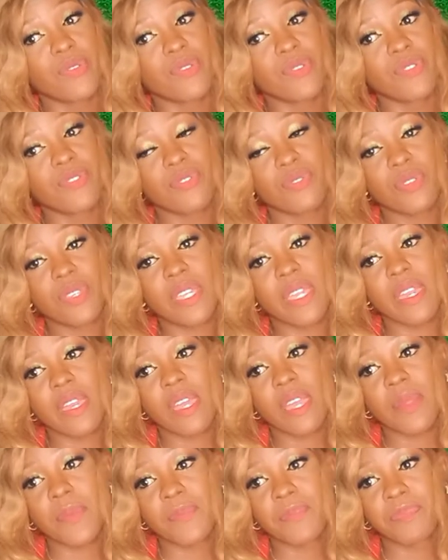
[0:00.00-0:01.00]
So
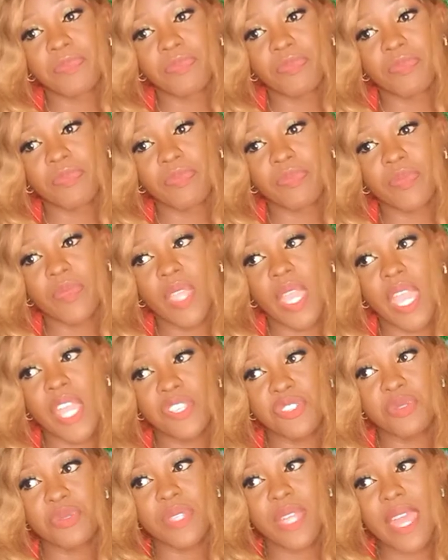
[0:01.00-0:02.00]
yeah, I
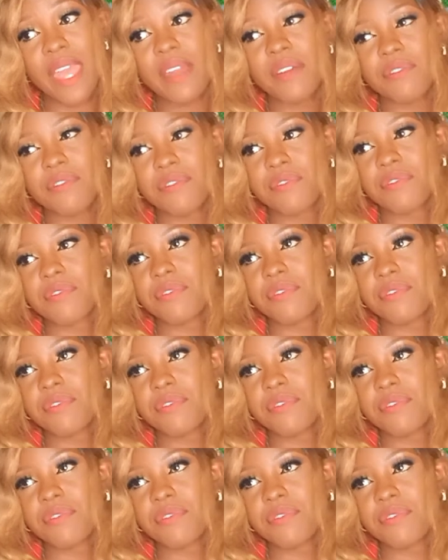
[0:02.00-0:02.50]
should have